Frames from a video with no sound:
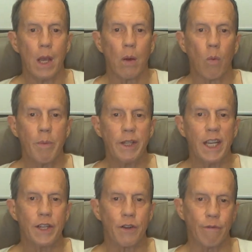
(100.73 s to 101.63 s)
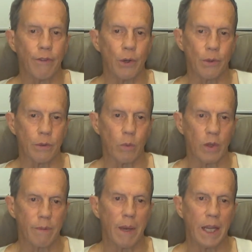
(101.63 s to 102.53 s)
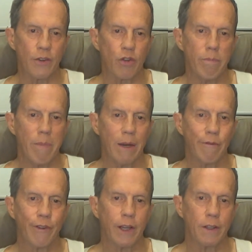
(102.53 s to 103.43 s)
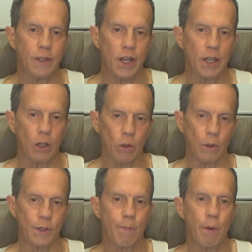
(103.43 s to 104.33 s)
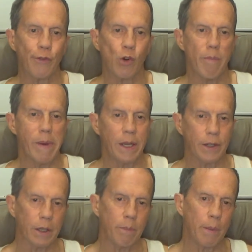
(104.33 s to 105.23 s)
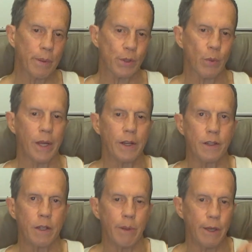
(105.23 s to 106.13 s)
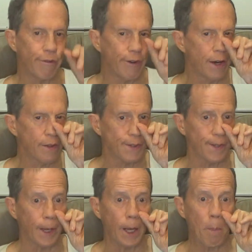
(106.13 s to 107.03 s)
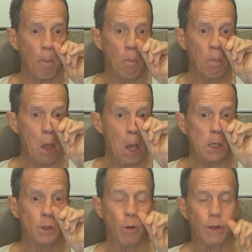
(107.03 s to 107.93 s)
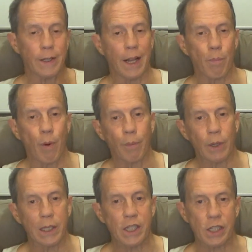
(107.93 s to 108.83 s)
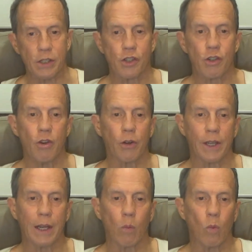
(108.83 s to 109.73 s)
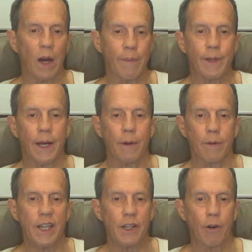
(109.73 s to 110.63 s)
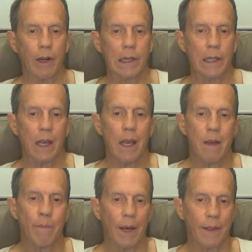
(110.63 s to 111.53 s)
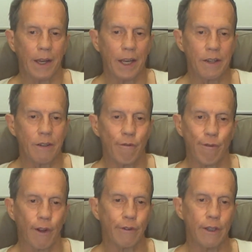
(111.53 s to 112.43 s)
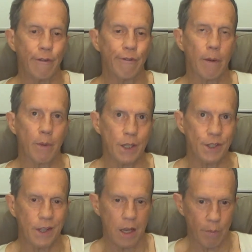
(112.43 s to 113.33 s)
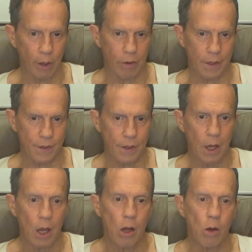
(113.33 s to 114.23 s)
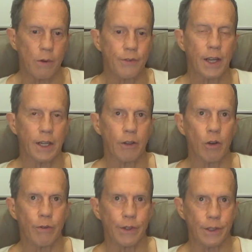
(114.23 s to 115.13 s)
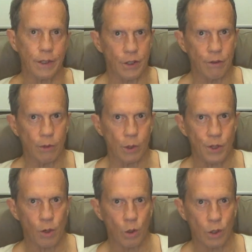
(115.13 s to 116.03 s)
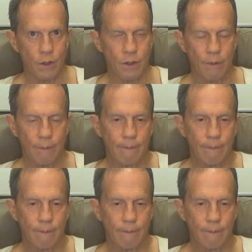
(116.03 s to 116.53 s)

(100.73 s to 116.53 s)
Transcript: Women need to vote with men to menfair the gender laws before men can be persuaded to be fathers again, so that our populations do not get wiped out indirectly by the hated fluffy feminist hypocrites who have taken over the divorce courts.